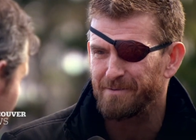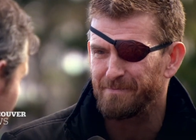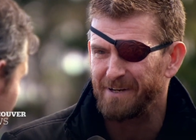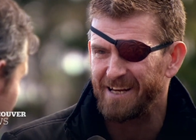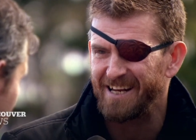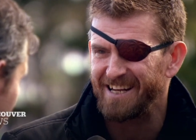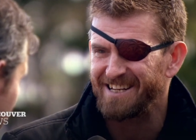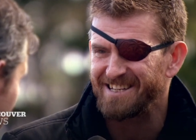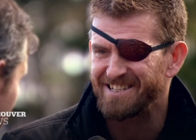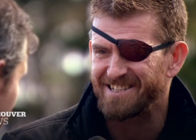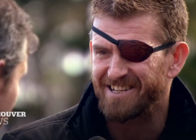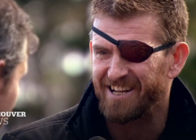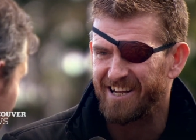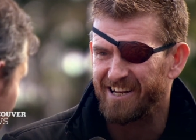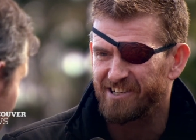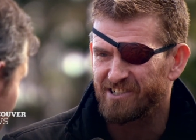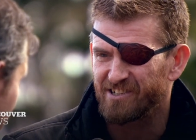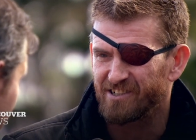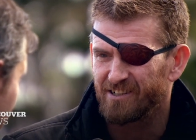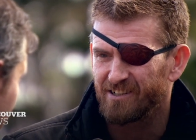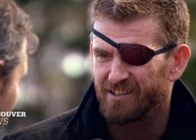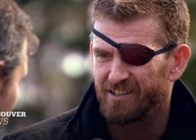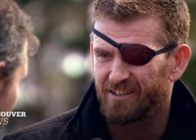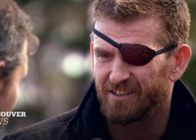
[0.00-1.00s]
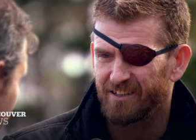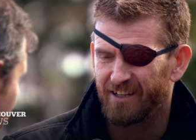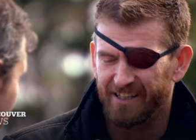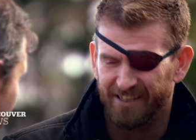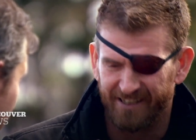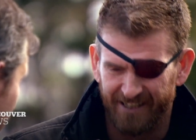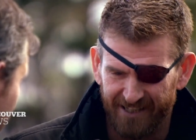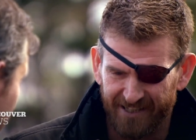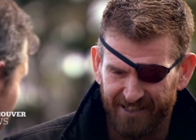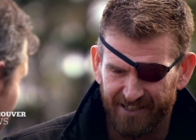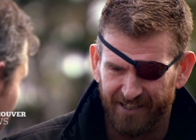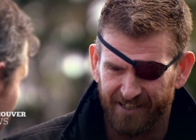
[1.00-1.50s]
at the beginning stage. Like
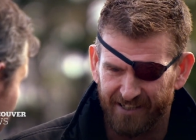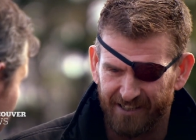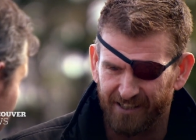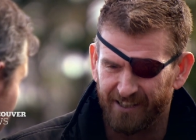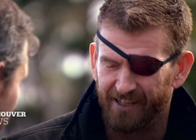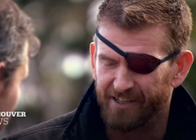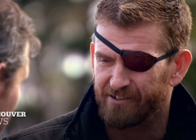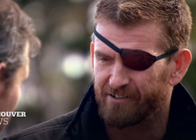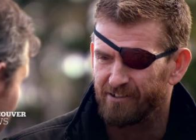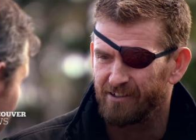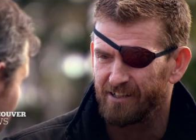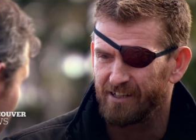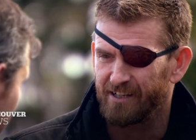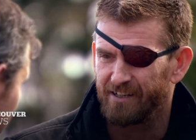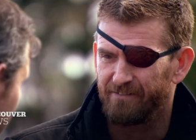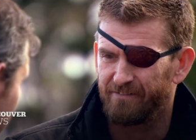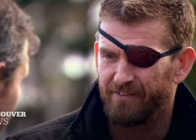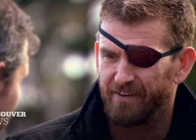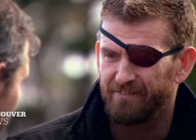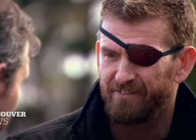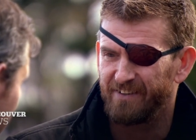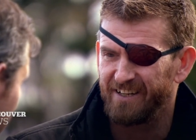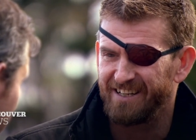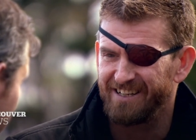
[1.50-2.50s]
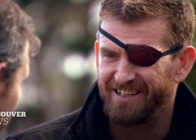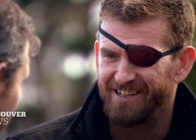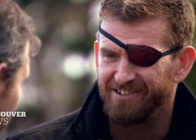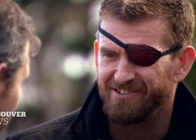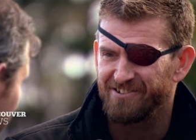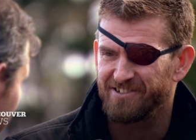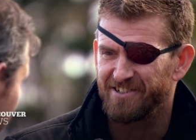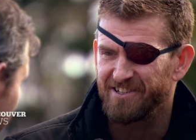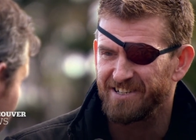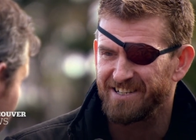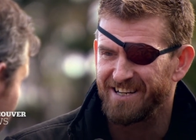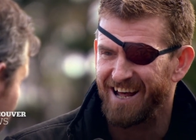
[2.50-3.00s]
this is literally 15
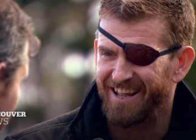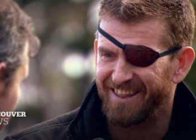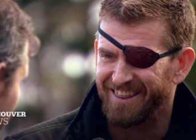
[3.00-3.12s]
years is